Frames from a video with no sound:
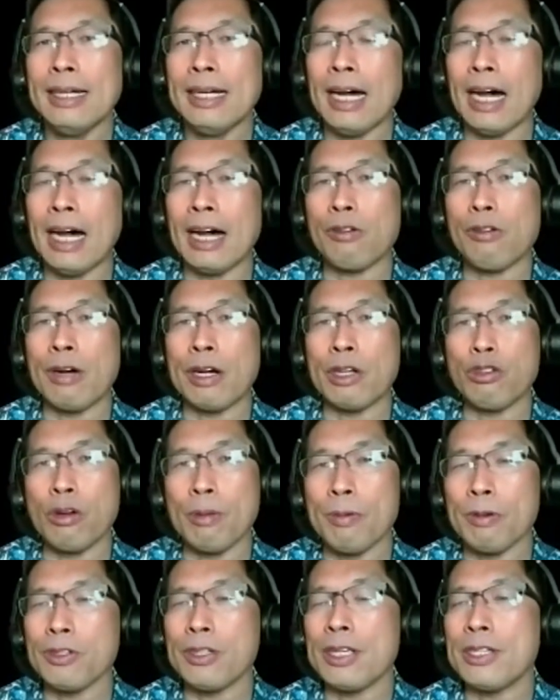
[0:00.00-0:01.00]
uh,
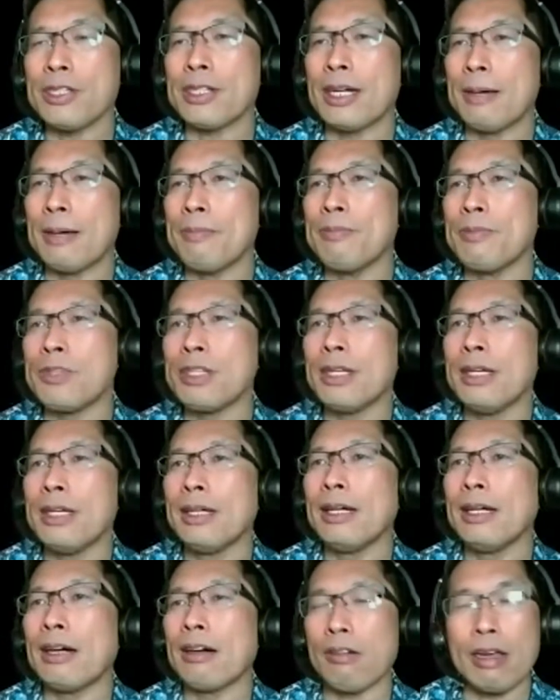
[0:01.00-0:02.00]
quadruple systems
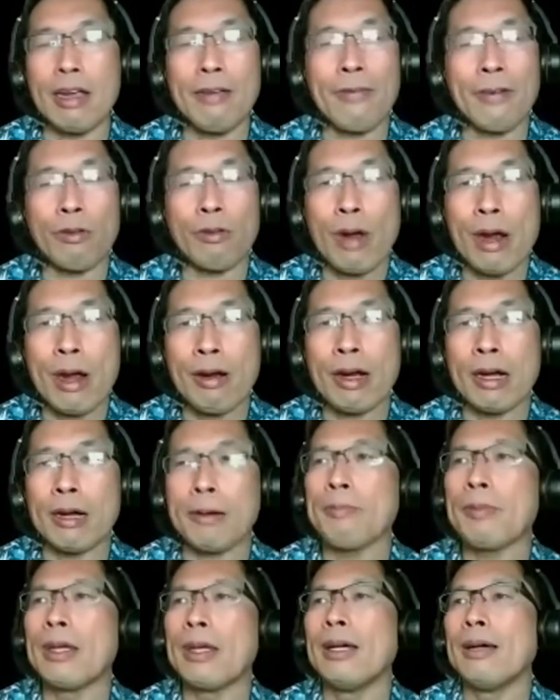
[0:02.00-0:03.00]
are even rarer,